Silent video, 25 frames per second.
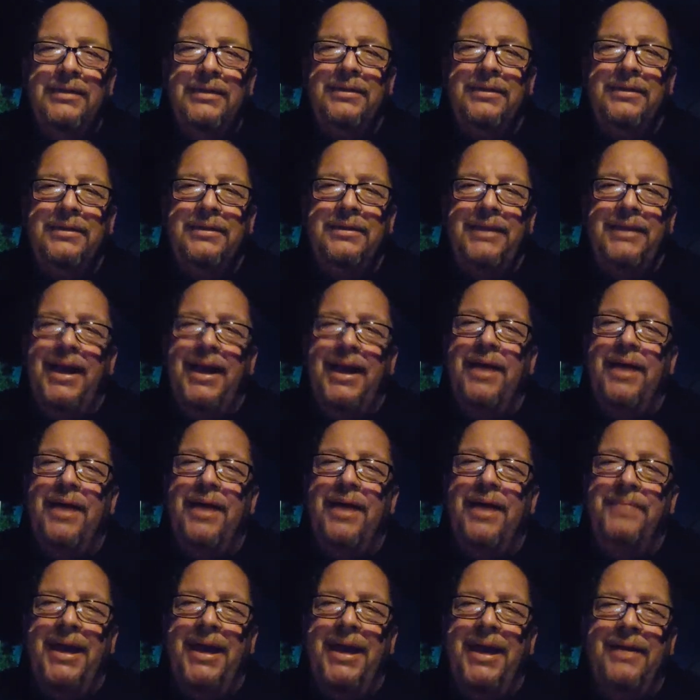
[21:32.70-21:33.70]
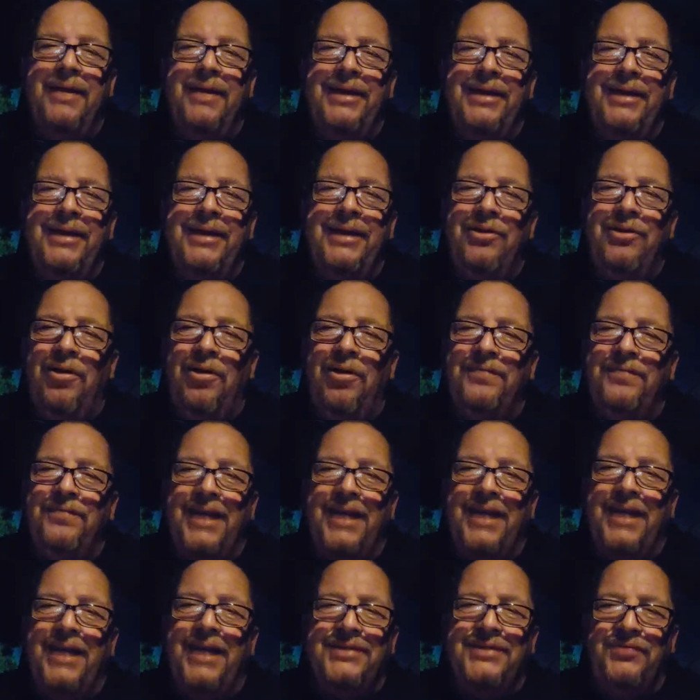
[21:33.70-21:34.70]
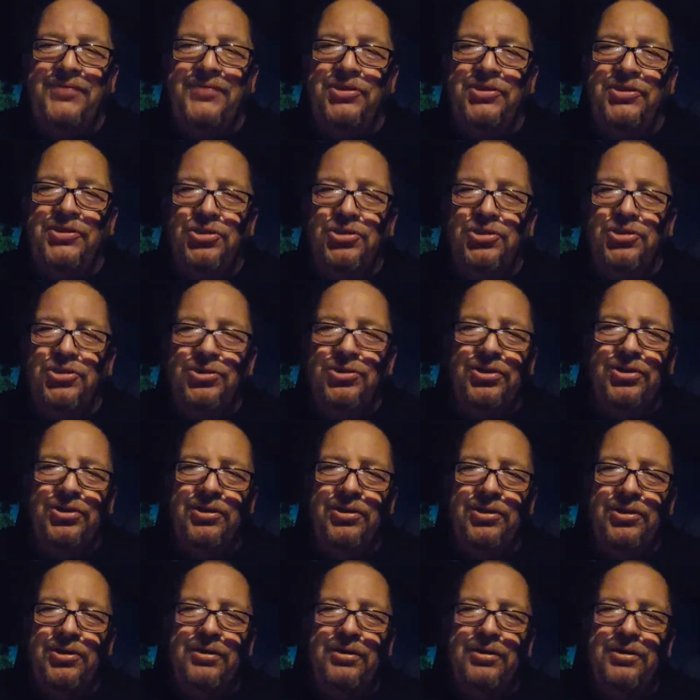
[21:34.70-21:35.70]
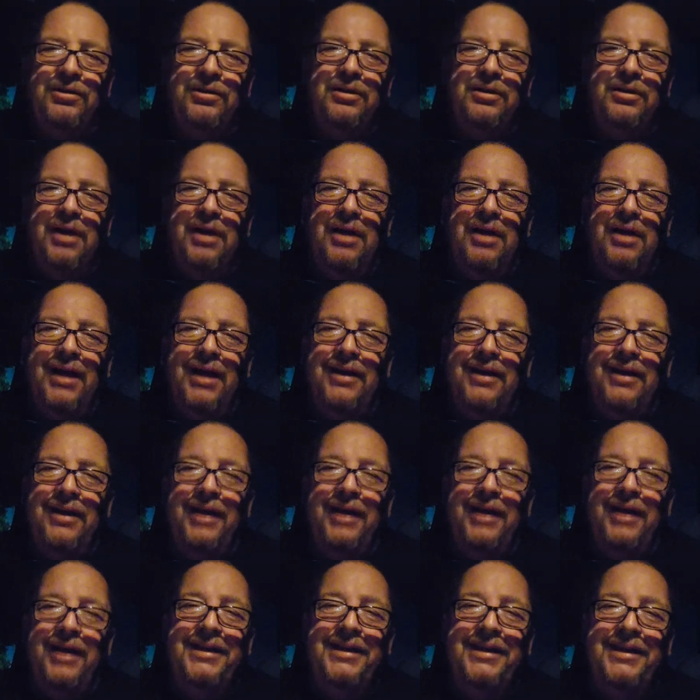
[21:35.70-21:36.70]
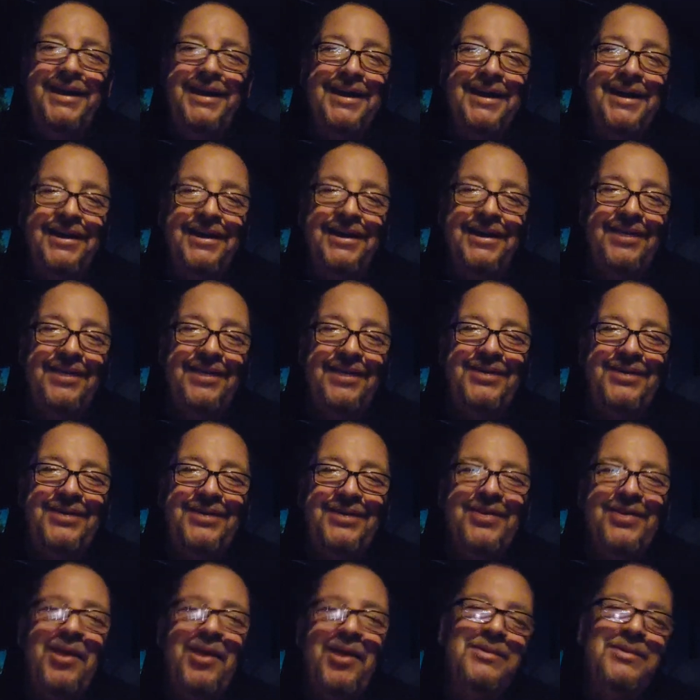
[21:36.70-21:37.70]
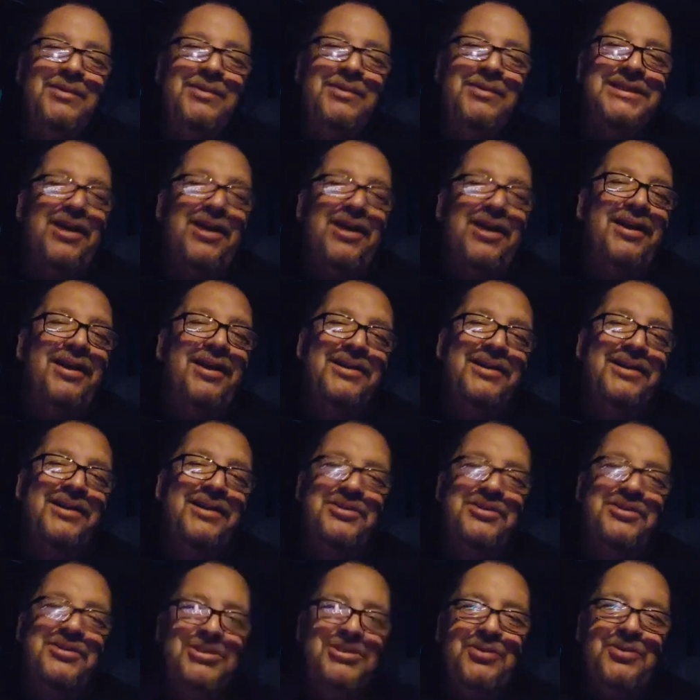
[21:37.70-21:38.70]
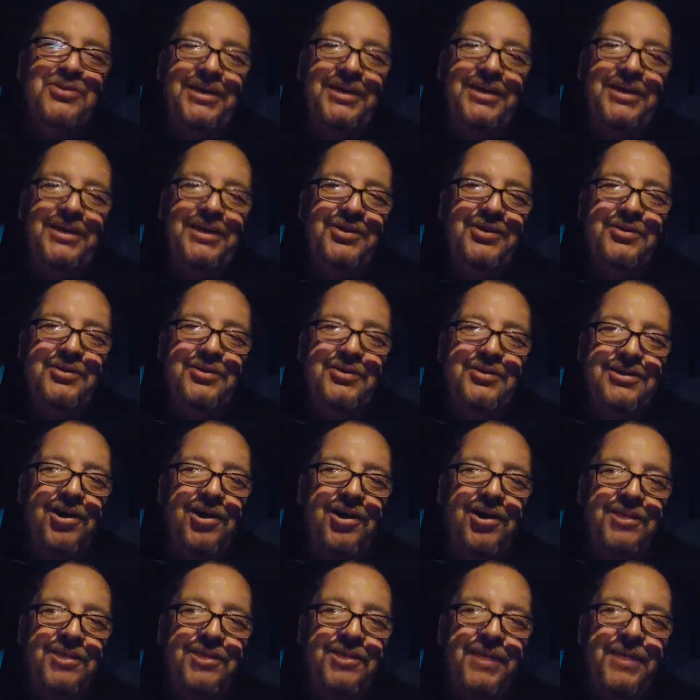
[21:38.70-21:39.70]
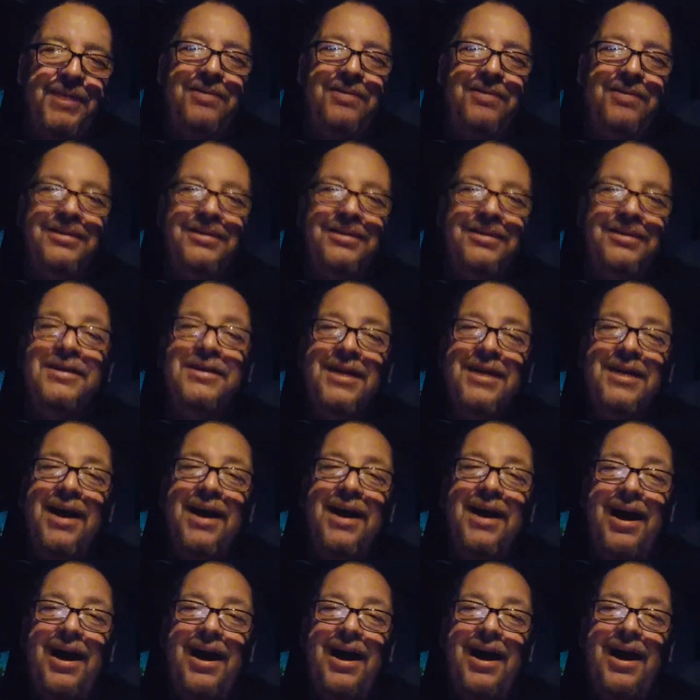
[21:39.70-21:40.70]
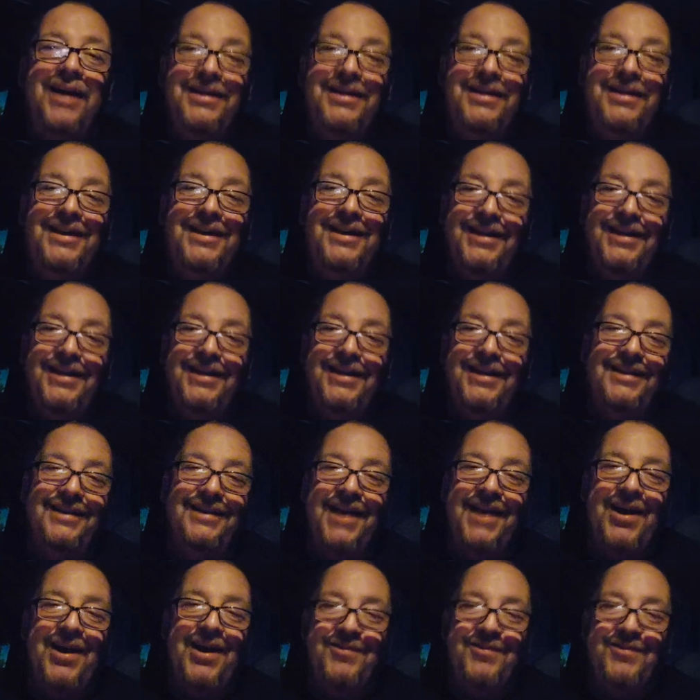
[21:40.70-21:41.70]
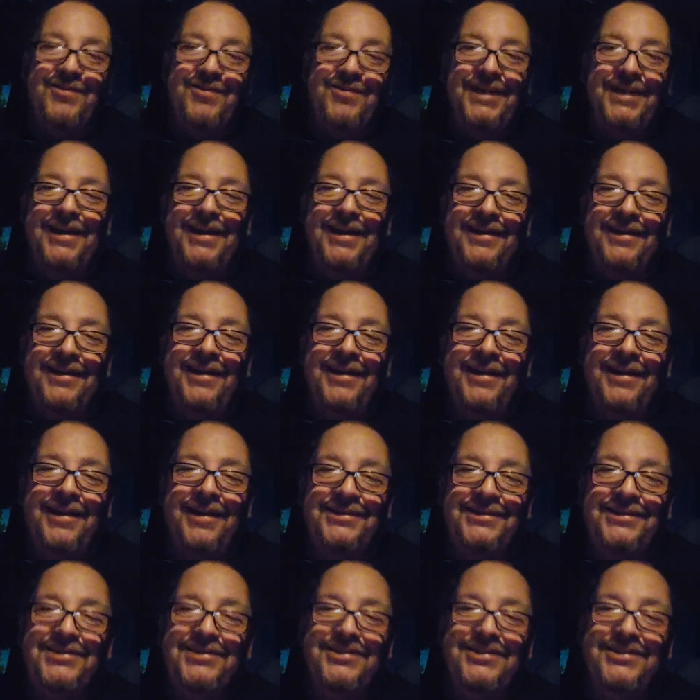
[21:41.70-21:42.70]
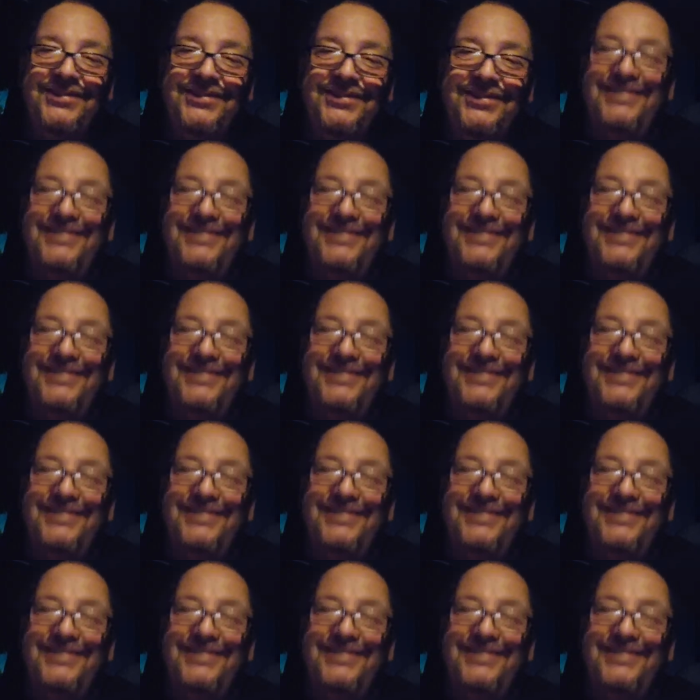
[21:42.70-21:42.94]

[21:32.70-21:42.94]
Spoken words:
Yeah, man, Adolf, that's for sure. I get it. I always thought I understood what you were talking about. I get it now, man. I do.